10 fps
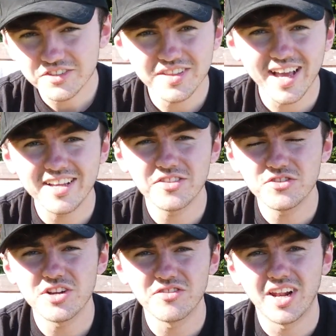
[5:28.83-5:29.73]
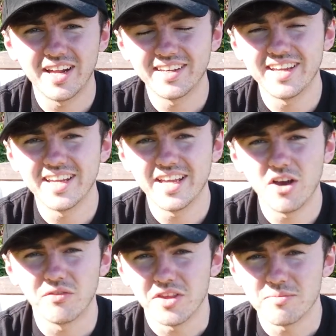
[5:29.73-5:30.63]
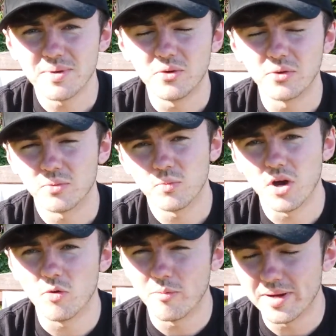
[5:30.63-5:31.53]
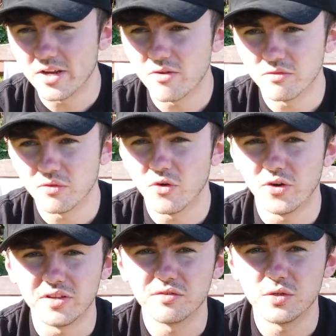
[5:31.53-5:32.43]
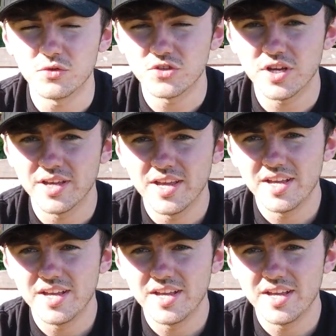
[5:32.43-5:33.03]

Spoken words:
So that is the general idea of this build and what I'll be going for in the future.